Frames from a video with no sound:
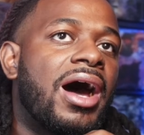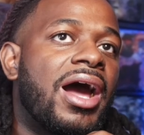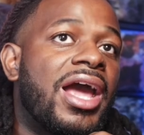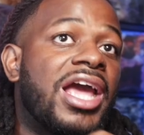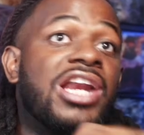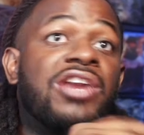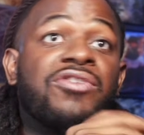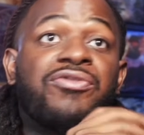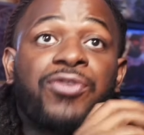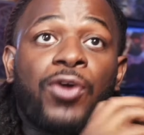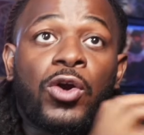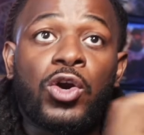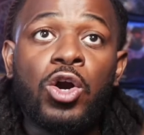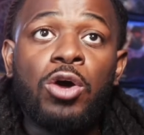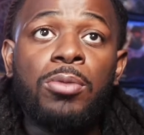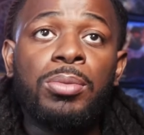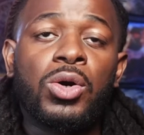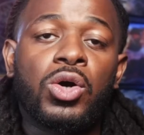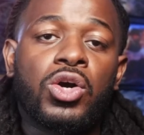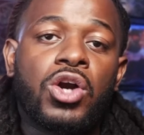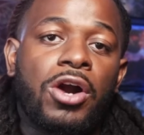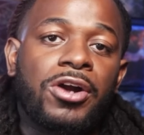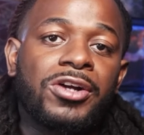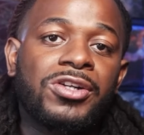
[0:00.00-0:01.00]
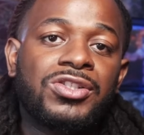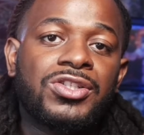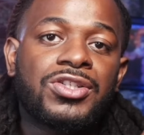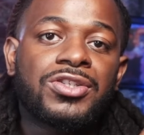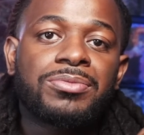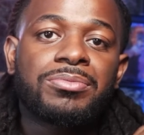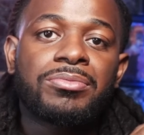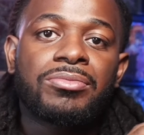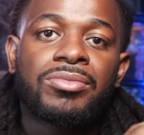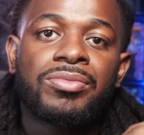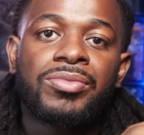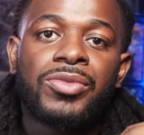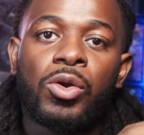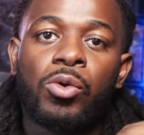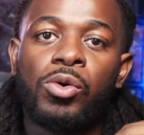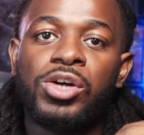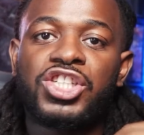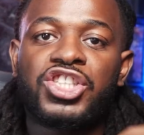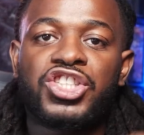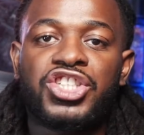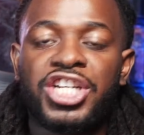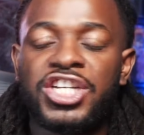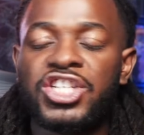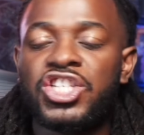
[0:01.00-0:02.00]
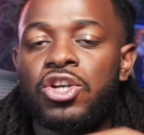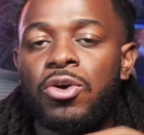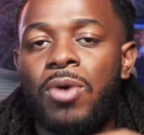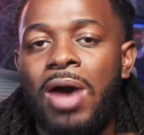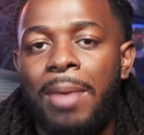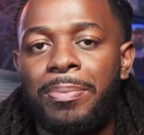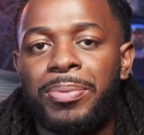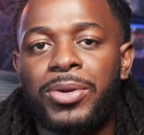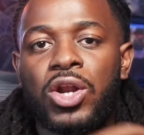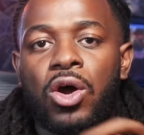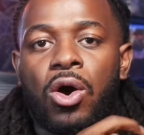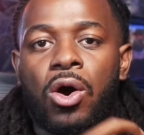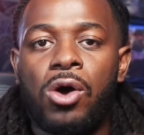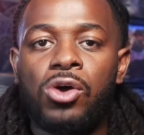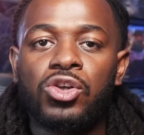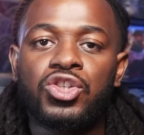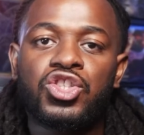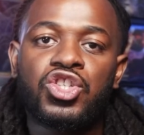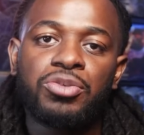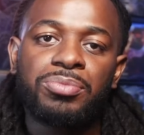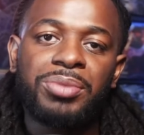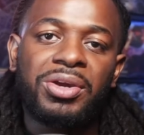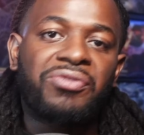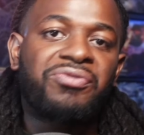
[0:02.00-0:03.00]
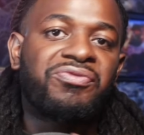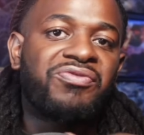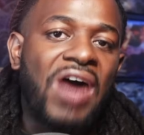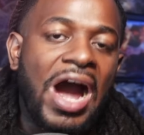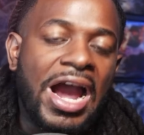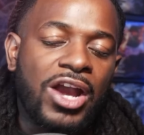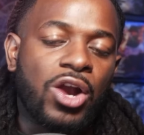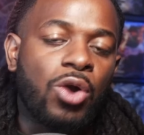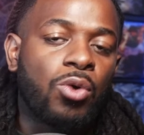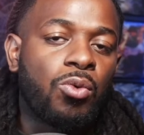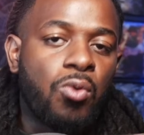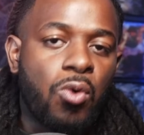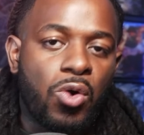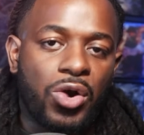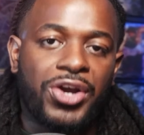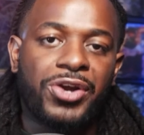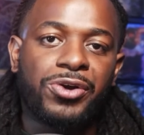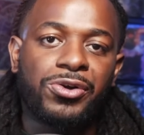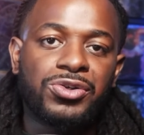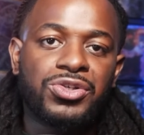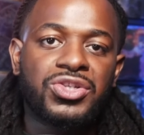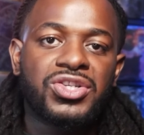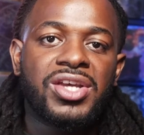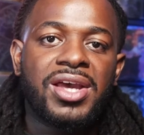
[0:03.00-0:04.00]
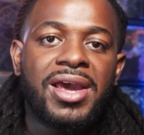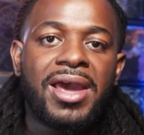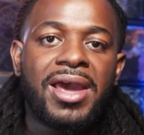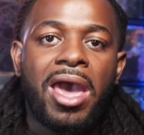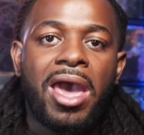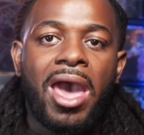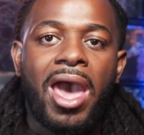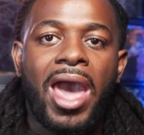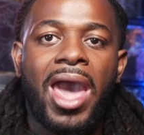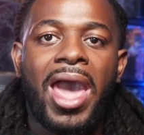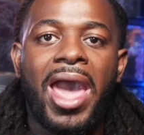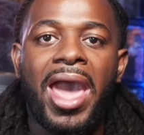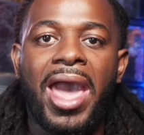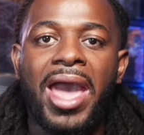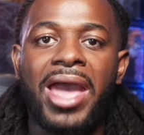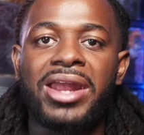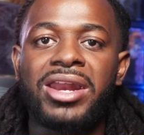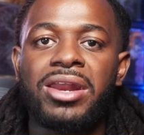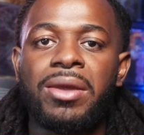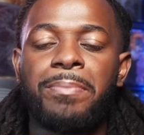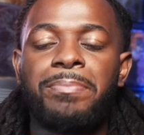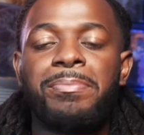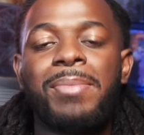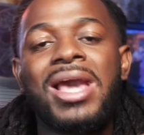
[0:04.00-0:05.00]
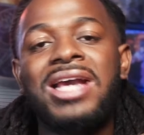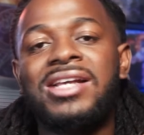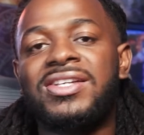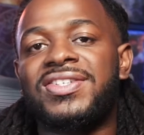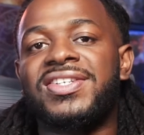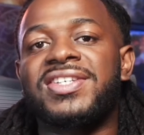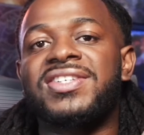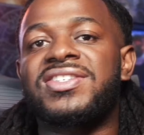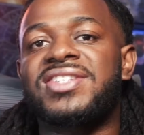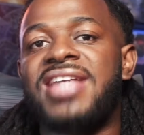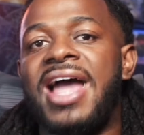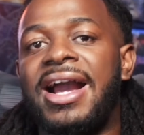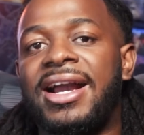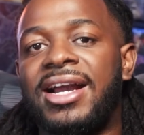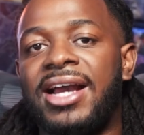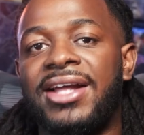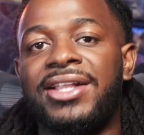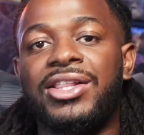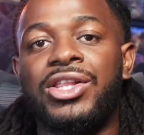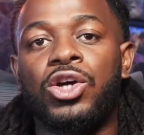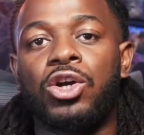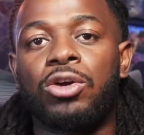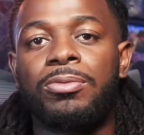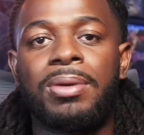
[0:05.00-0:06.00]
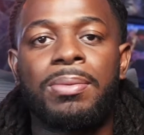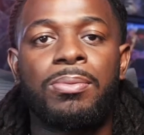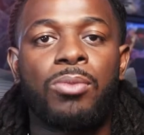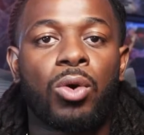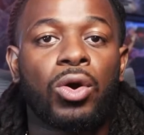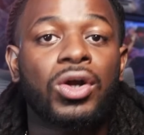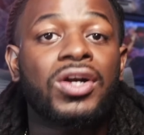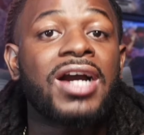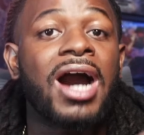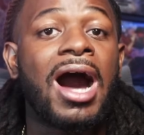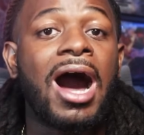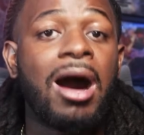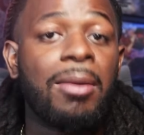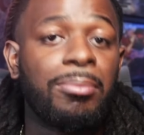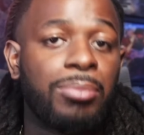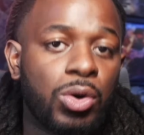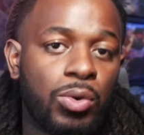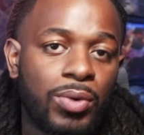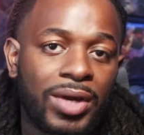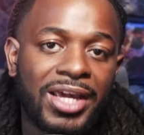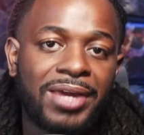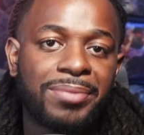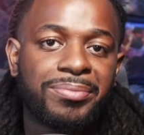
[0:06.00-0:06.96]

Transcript: Infernal cards, which just so happen to also be Fire Warriors, and makes this deck a little bit more combo-y.